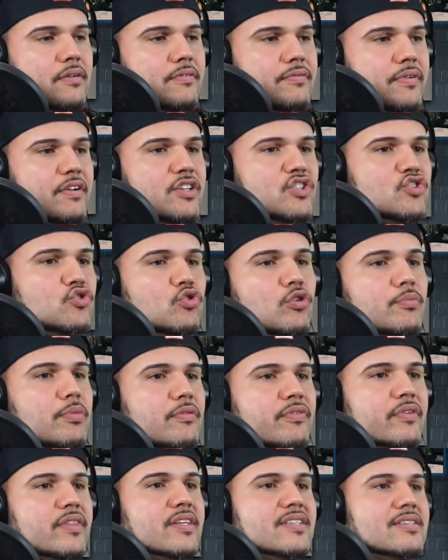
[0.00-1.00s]
very
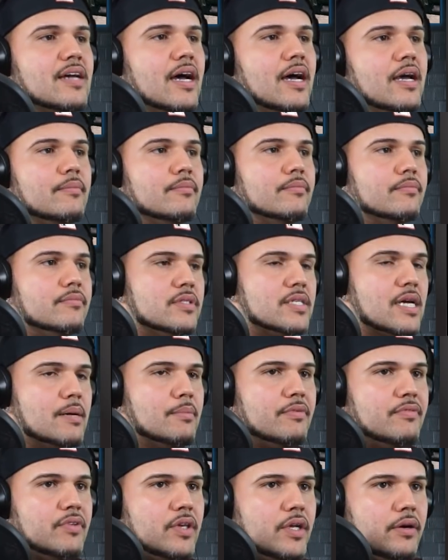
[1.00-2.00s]
suitable for this time
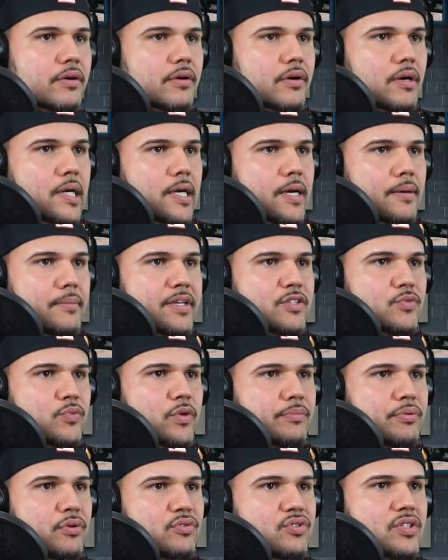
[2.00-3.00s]
of year as
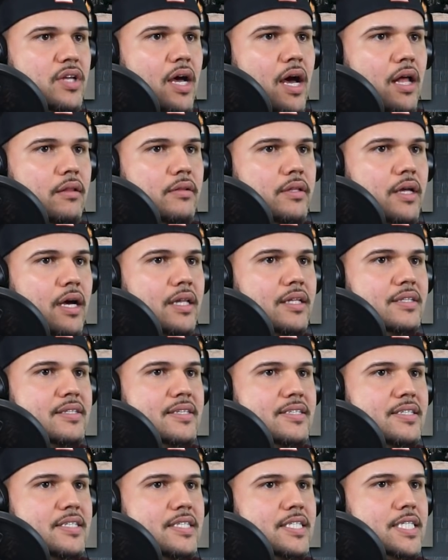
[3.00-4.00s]
we approach the
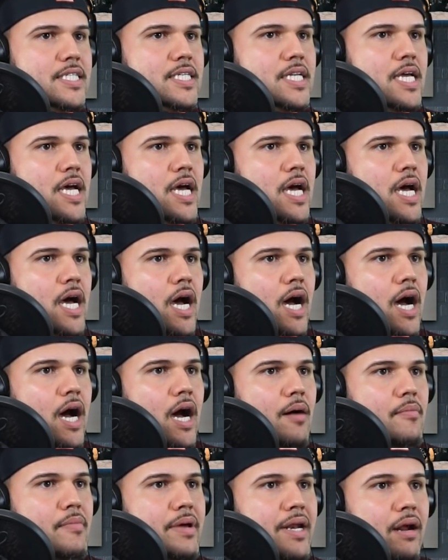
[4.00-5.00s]
holiday season.
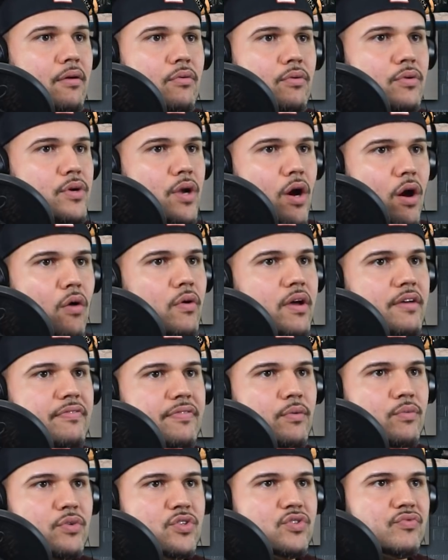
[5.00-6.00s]
And I don't know
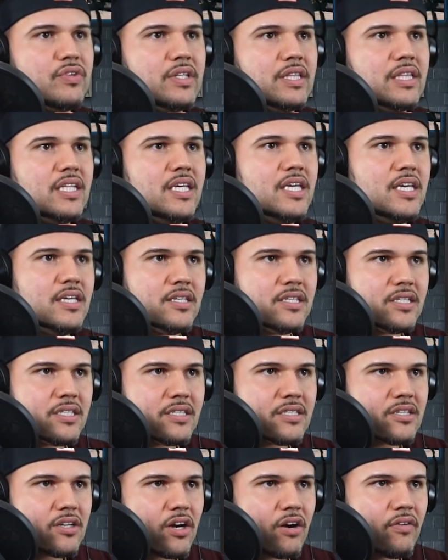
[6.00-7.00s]
if it was
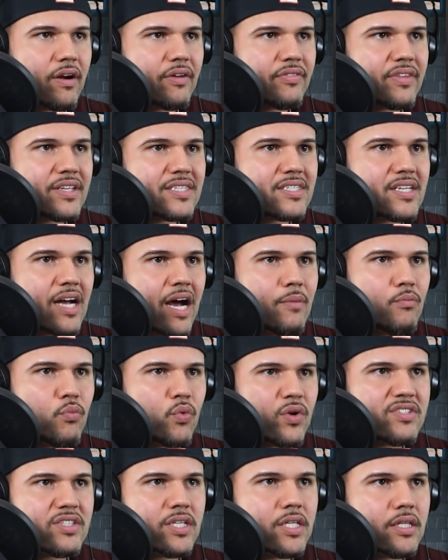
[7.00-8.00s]
released around this time.
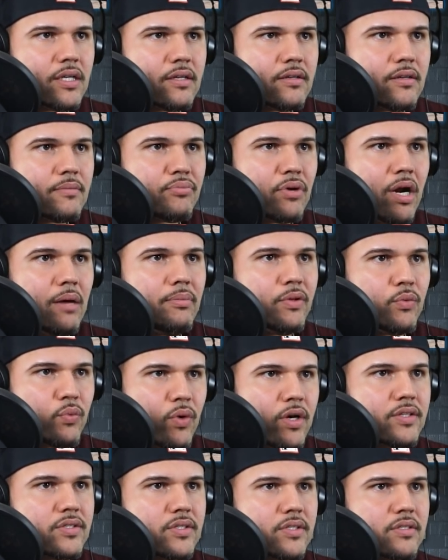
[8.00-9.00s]
Was it? Probably
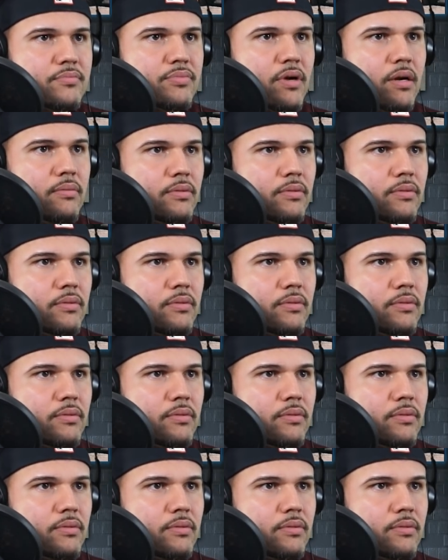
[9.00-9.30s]
was.